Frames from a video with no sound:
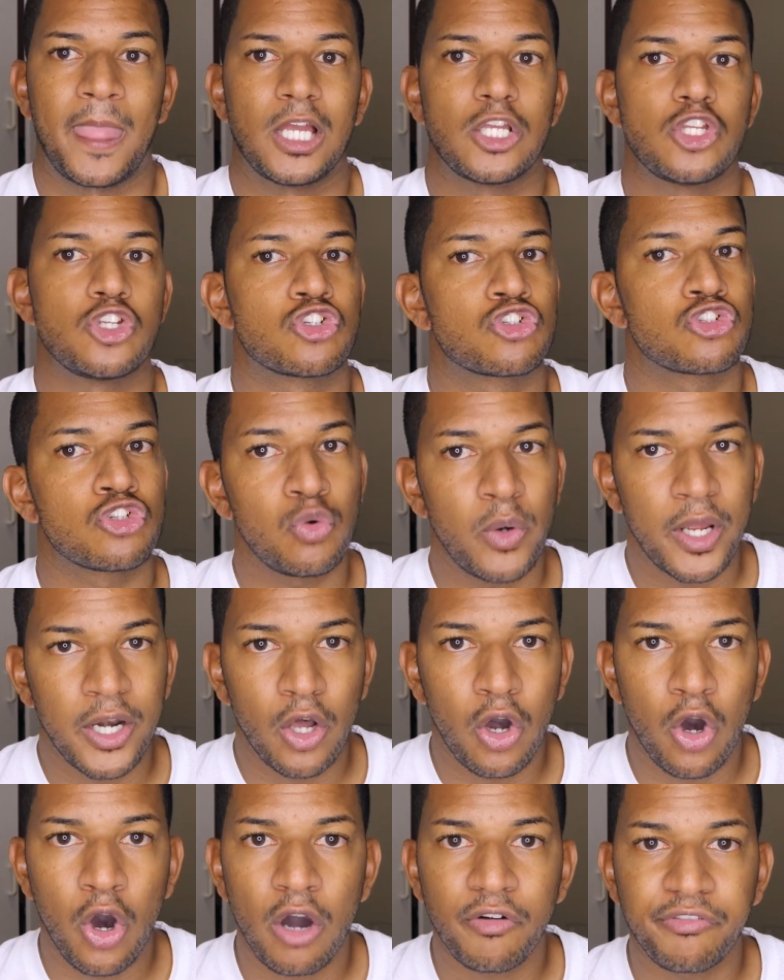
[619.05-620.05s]
It's
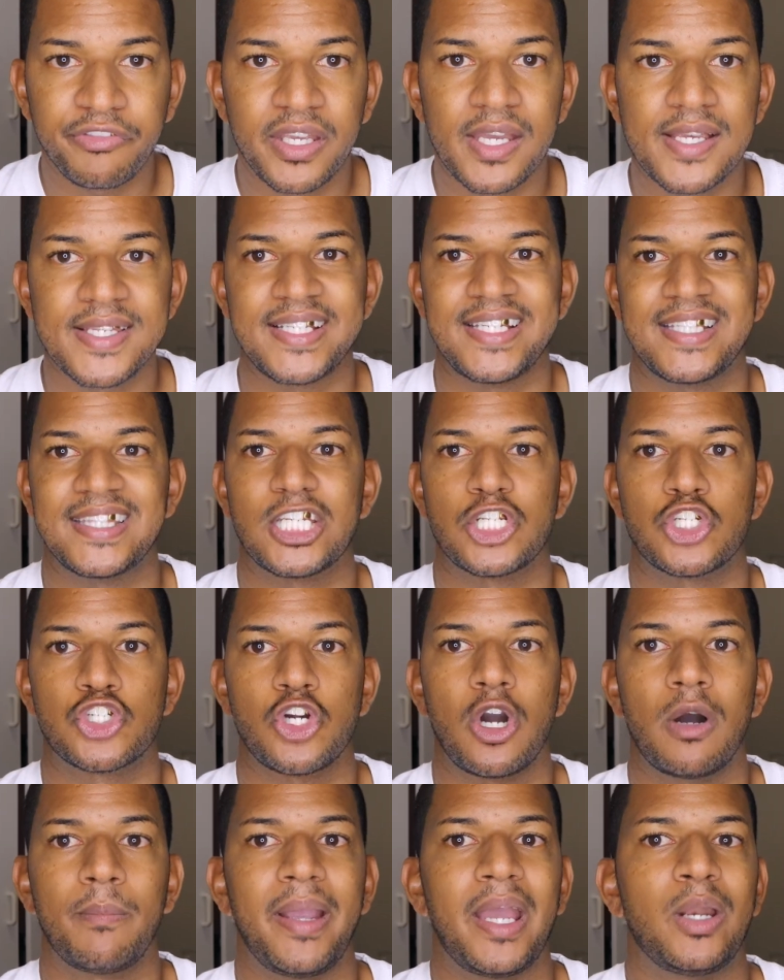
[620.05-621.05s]
2.5 years in the
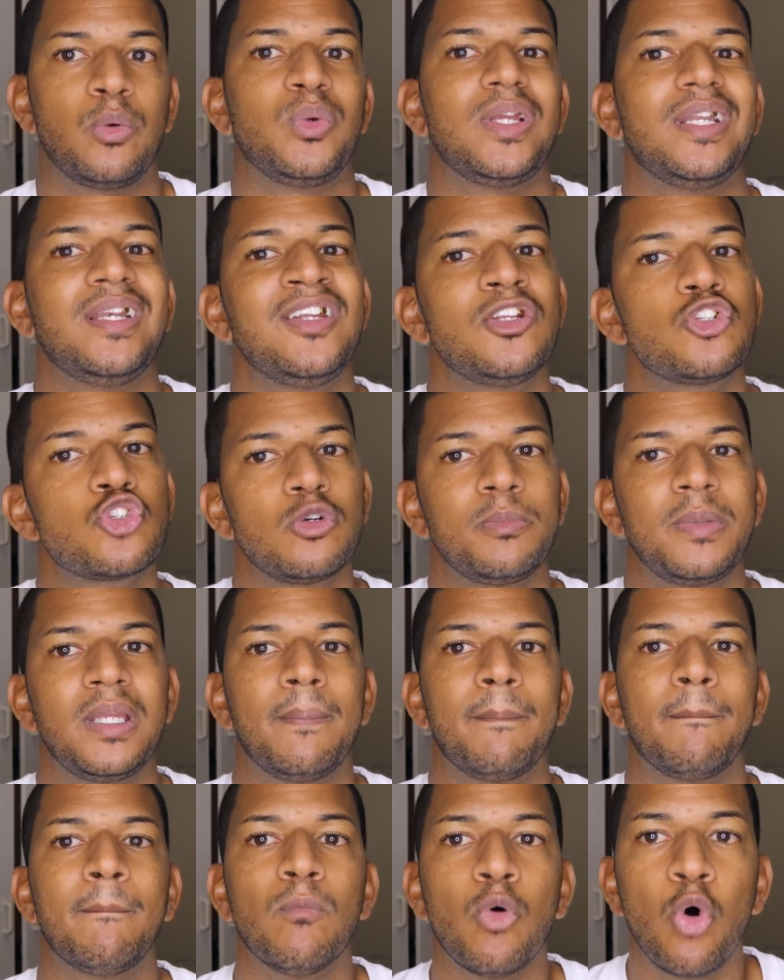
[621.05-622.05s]
job, and we need to be
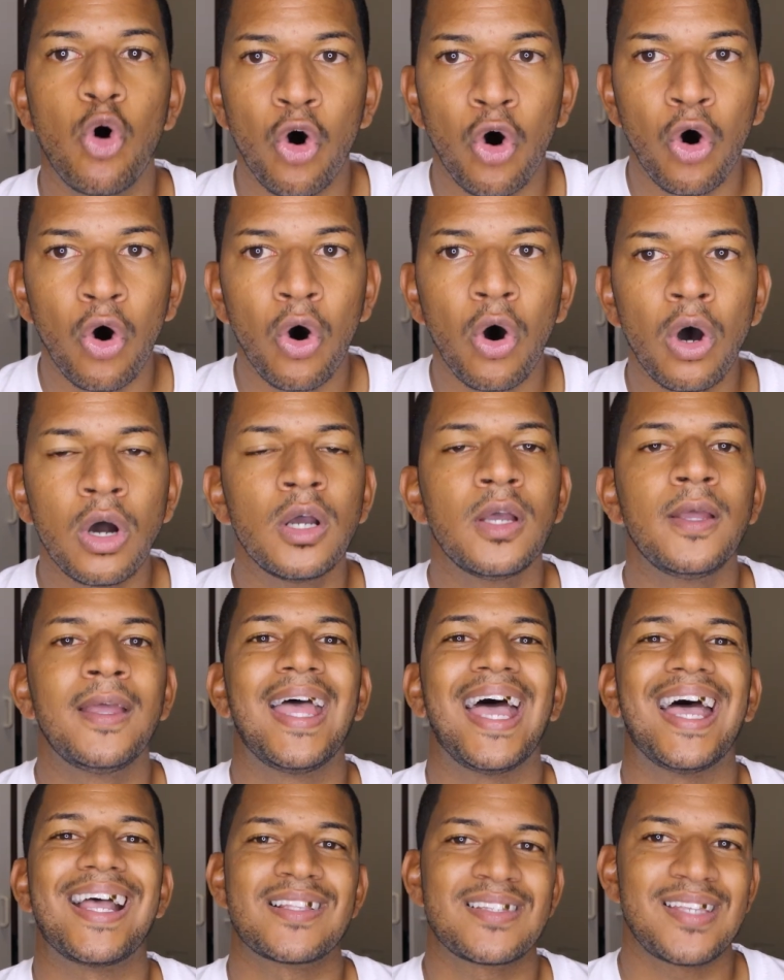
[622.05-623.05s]
more
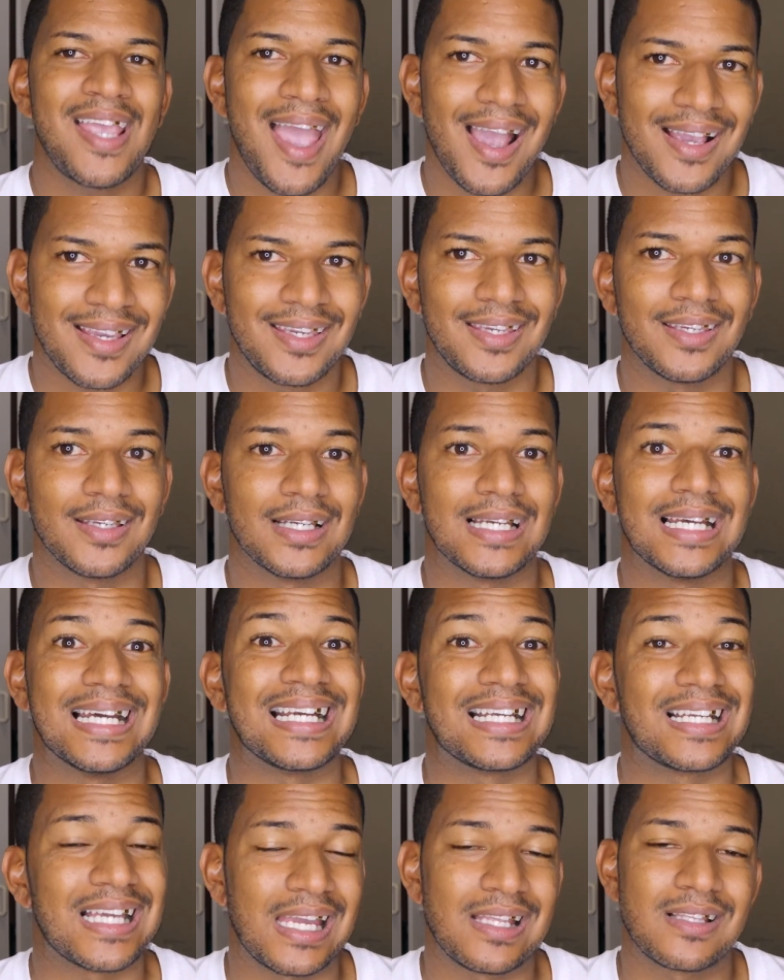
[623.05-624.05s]
attacking
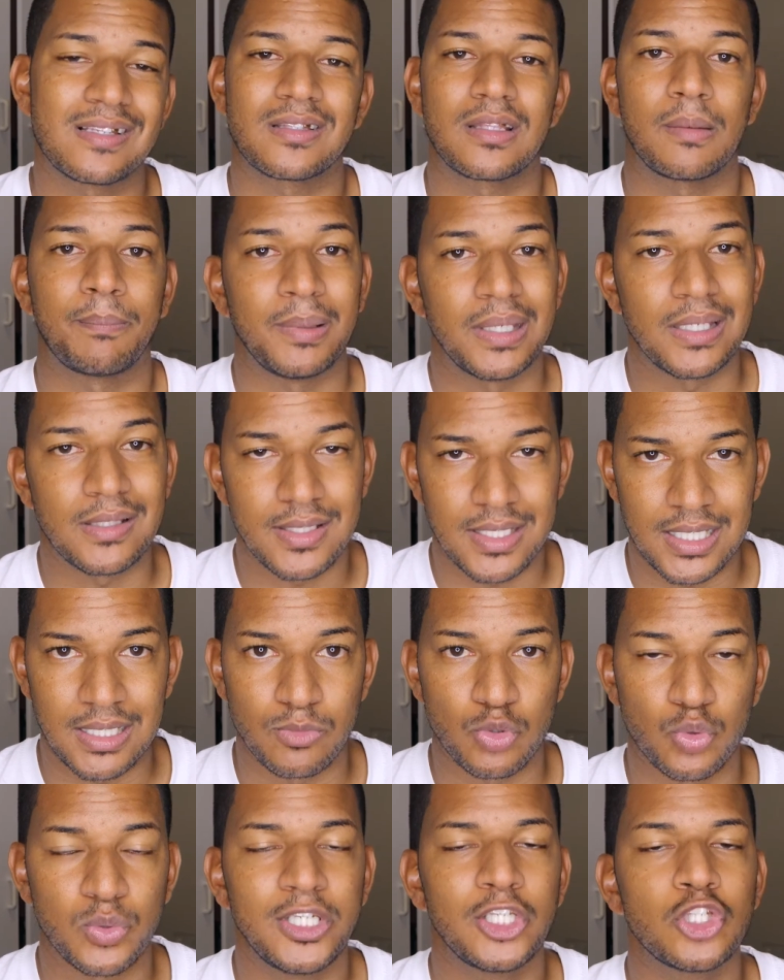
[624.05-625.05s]
against the big
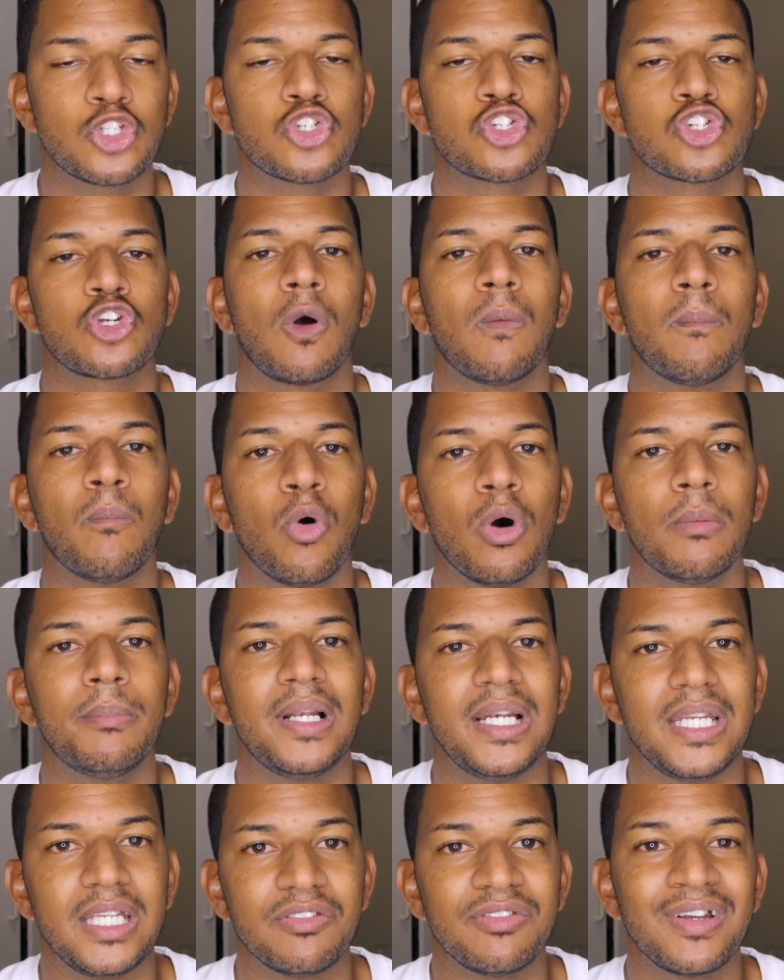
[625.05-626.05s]
teams. We need to show more
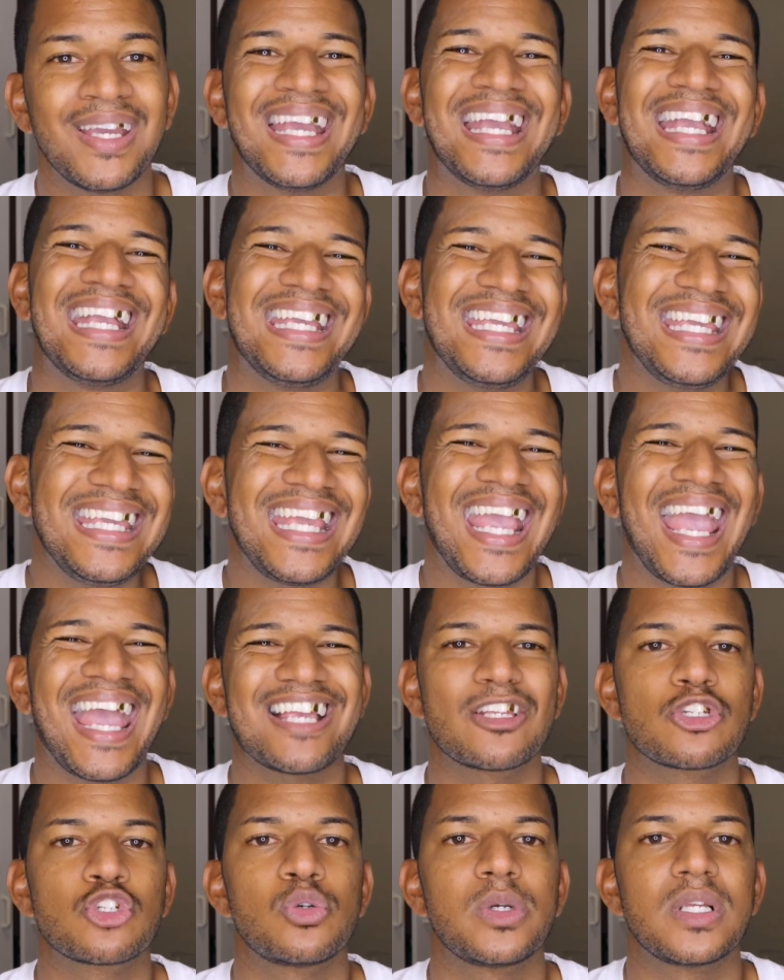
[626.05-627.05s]
belief. He
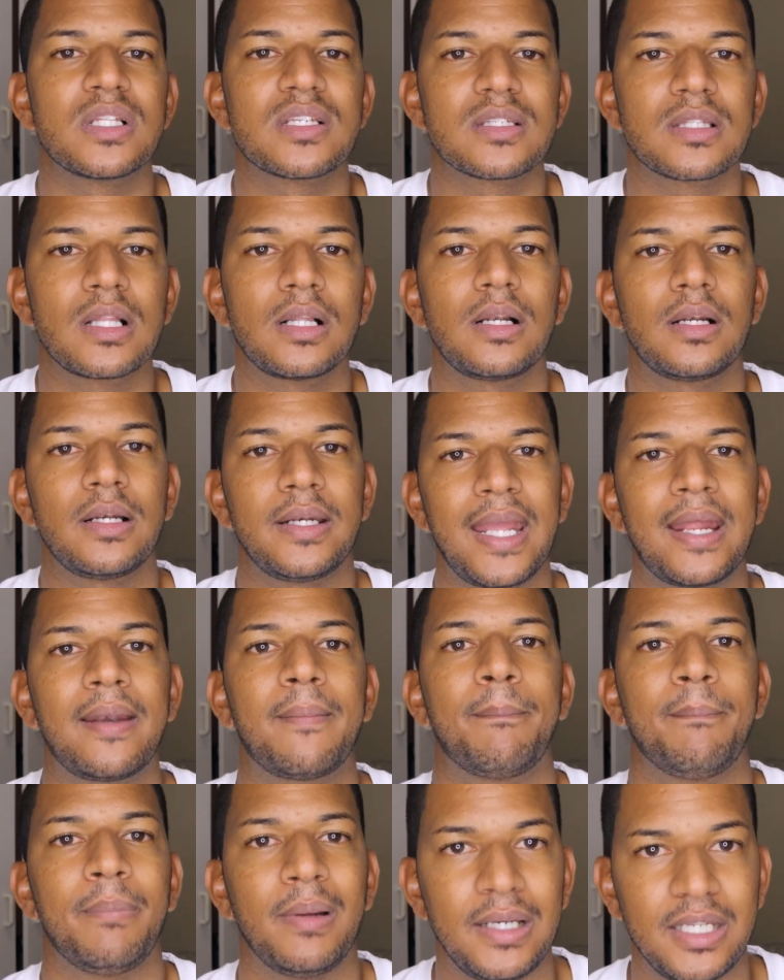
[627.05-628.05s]
has to instill
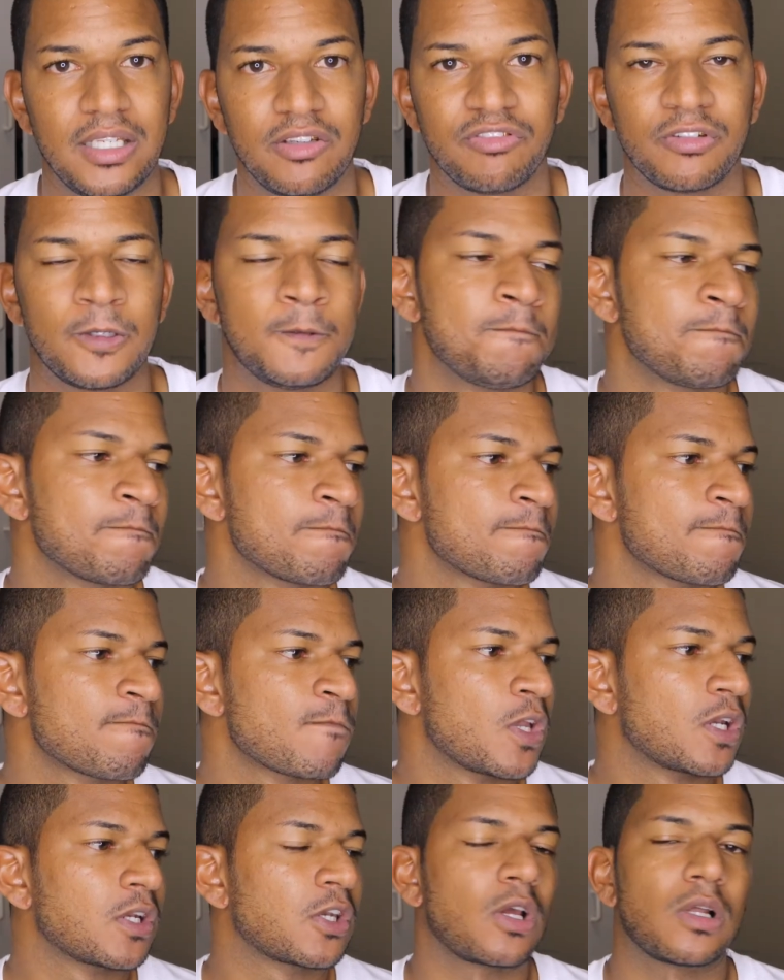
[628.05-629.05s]
that belief.
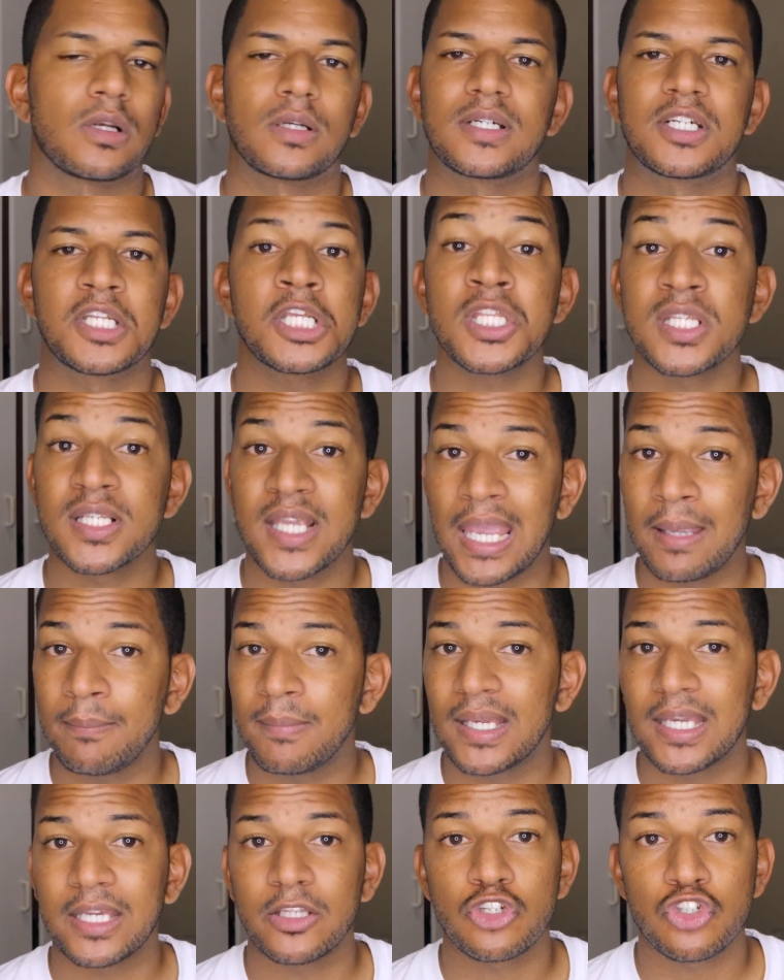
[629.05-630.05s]
This game
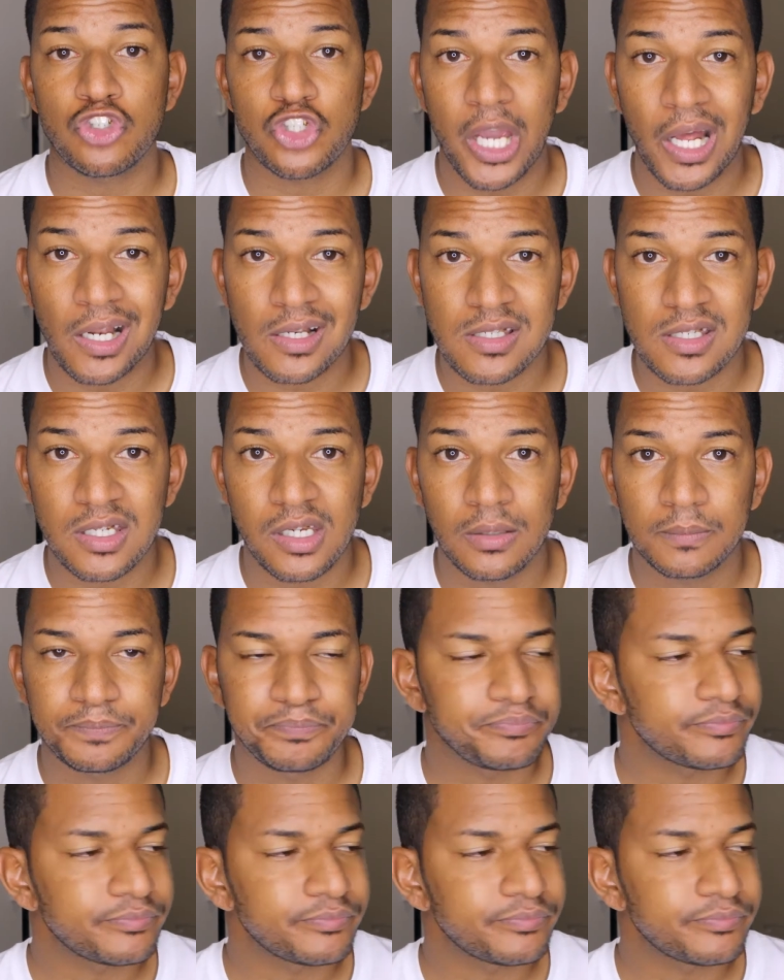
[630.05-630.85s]
against Chelsea,